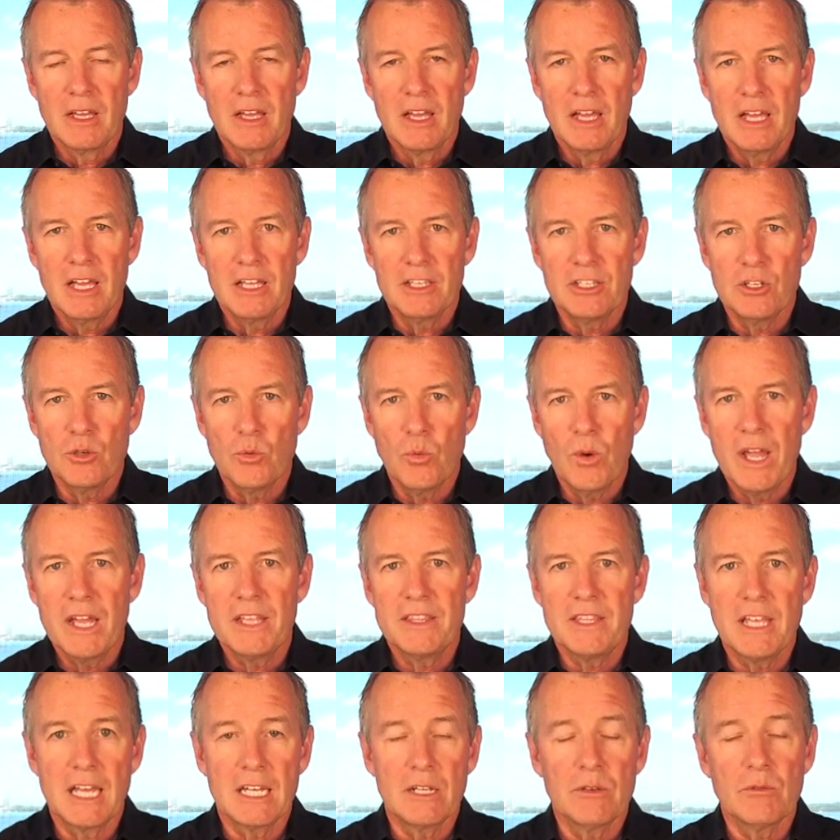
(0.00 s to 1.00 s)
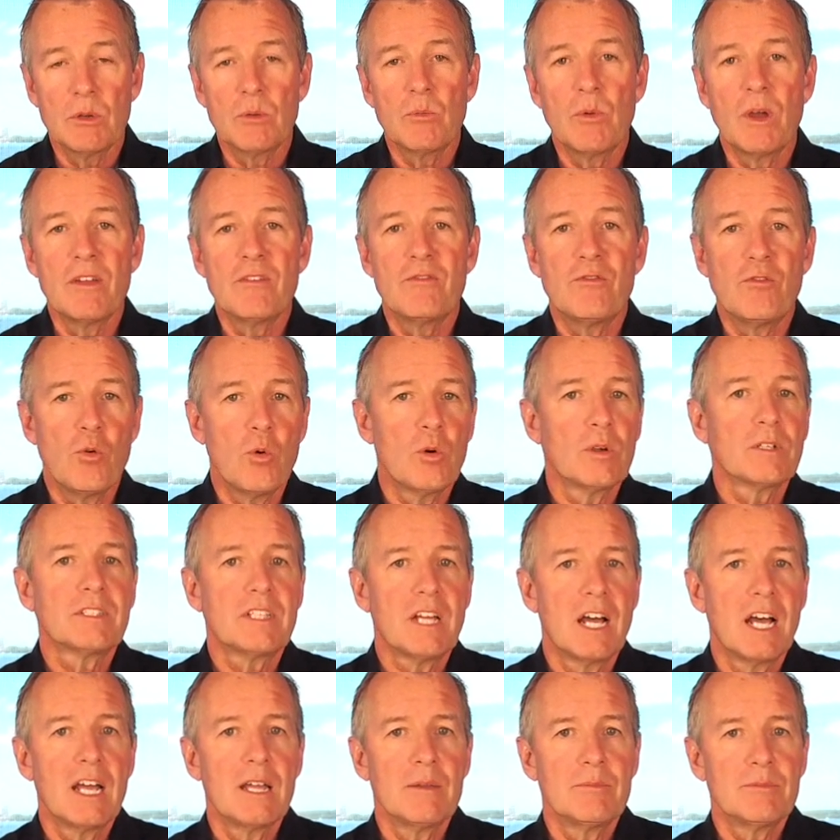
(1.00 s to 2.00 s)
and you weighed that, it would weigh 4
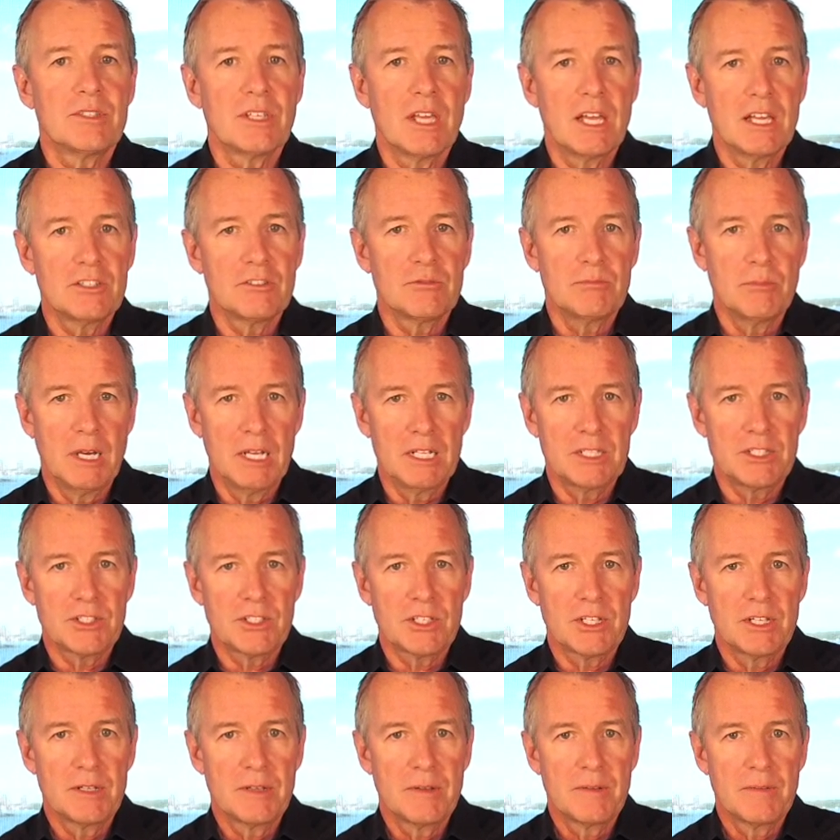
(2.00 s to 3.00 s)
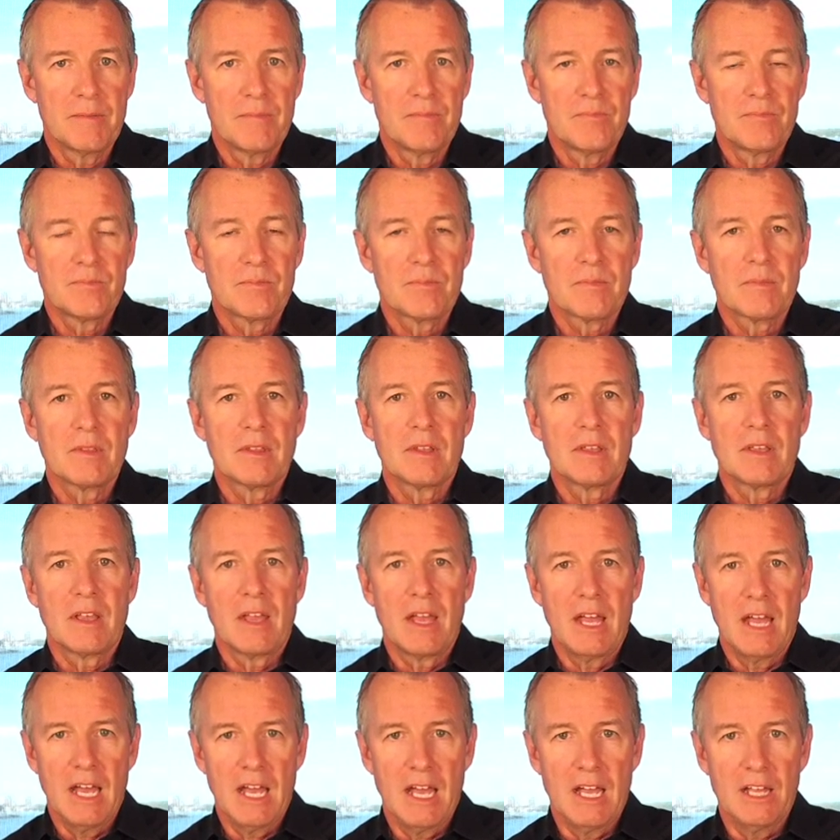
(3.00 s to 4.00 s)
times as much
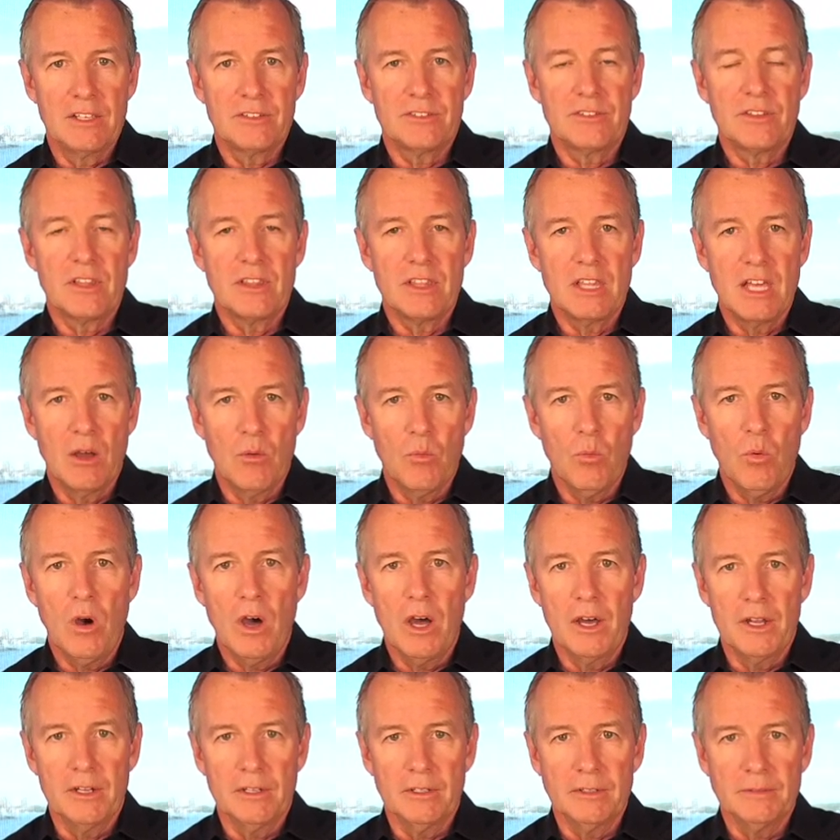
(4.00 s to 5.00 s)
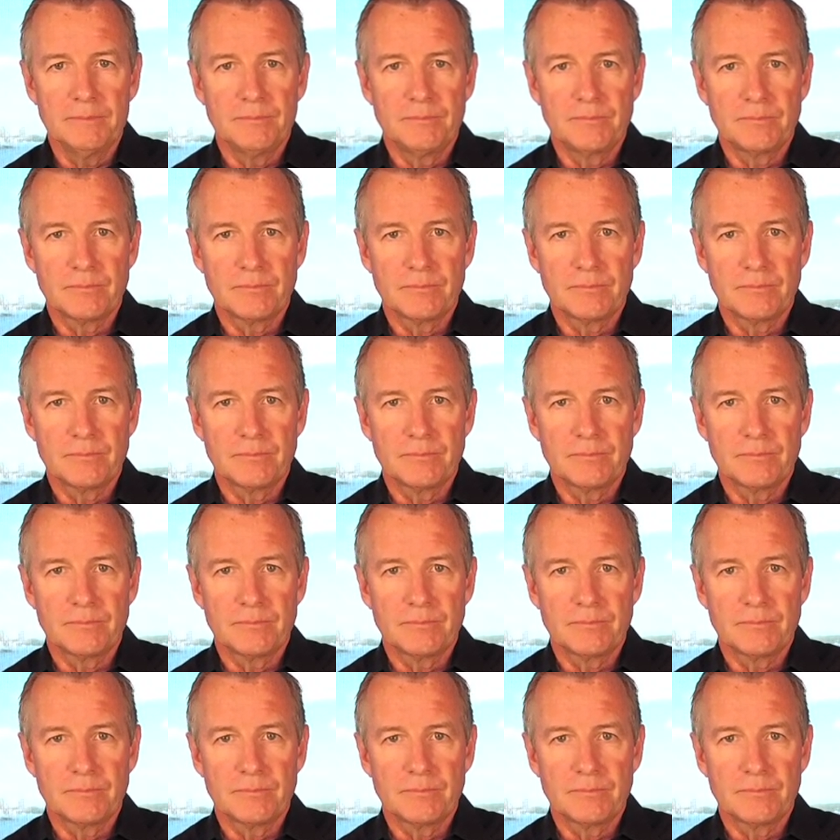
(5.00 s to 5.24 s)
as that water.